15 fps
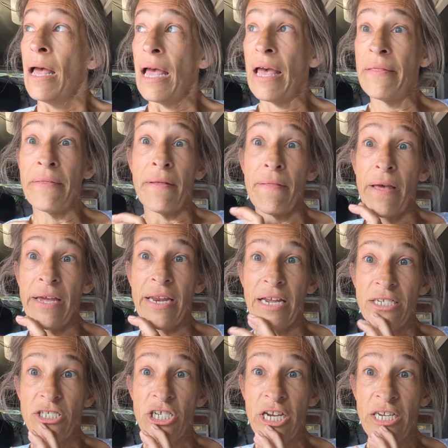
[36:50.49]
And the light
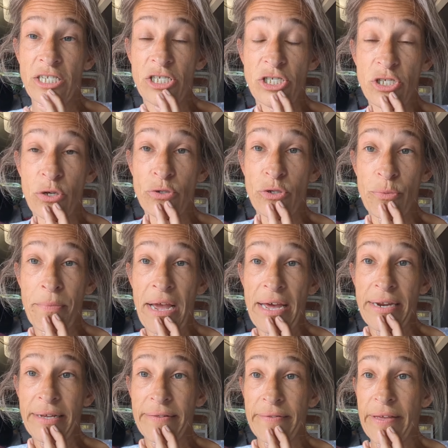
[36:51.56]
had changed so
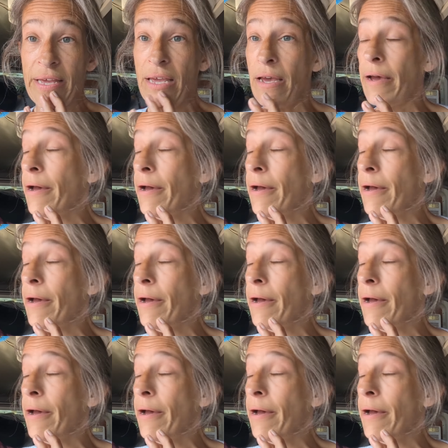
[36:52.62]
dramatically.